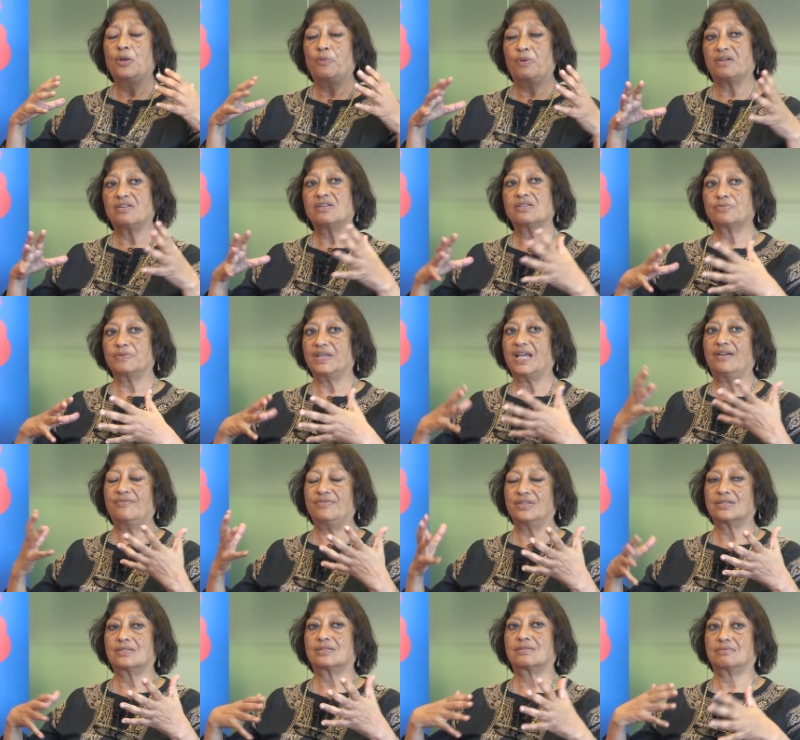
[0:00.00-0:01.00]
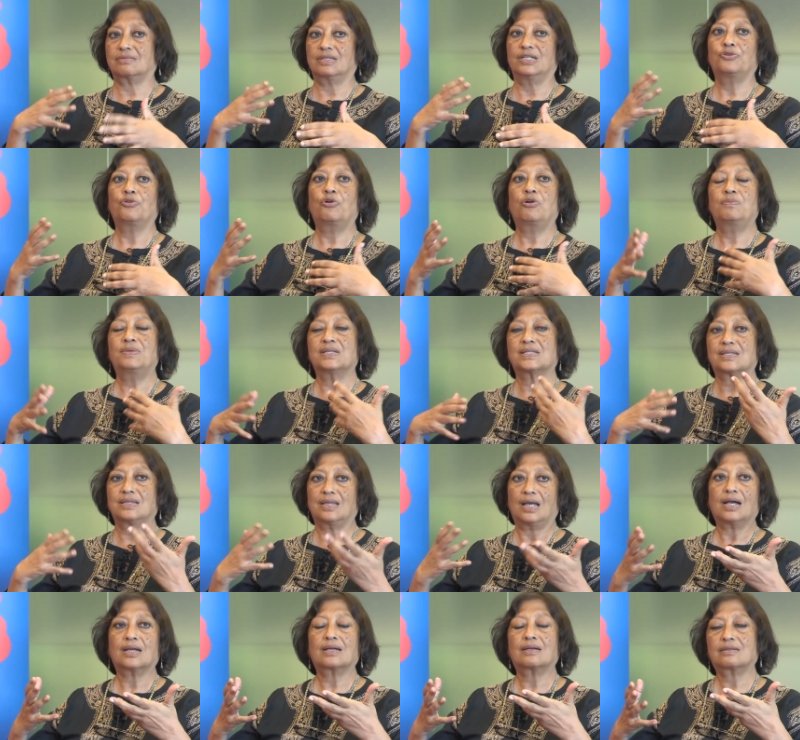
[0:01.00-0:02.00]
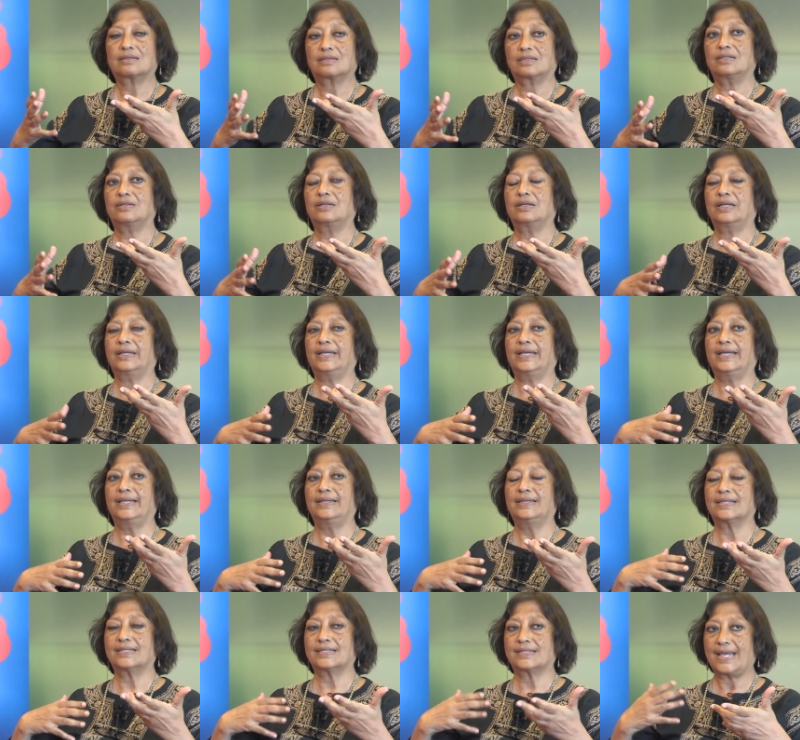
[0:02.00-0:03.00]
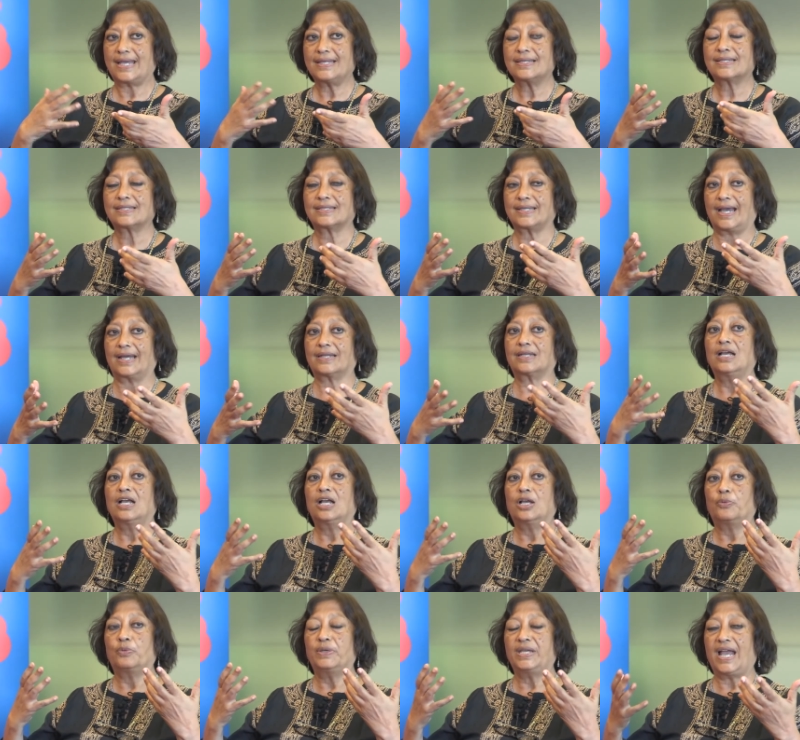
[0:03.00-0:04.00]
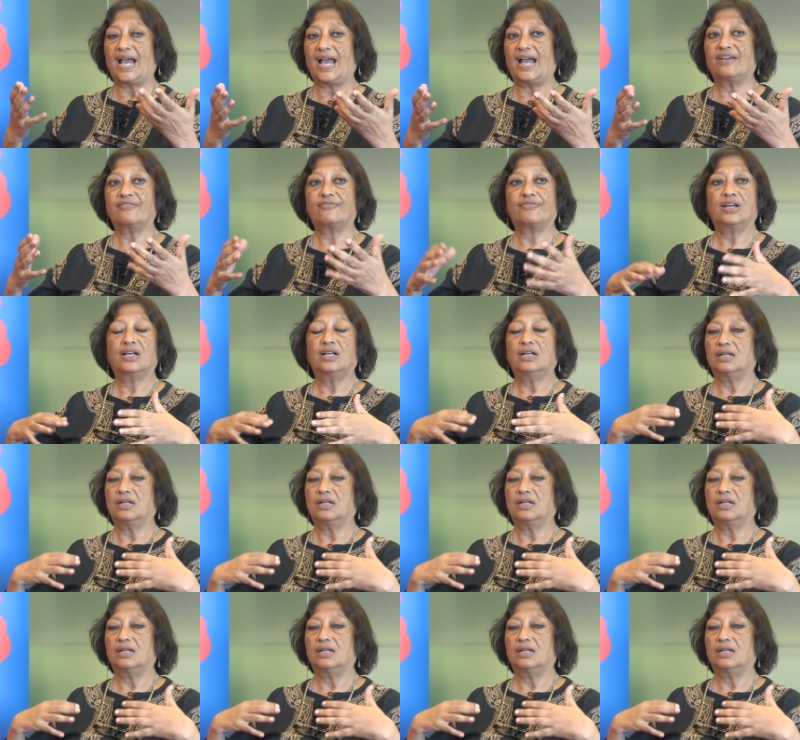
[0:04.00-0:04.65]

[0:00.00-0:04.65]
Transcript: Whereas we have this enormous luck in the sense that we have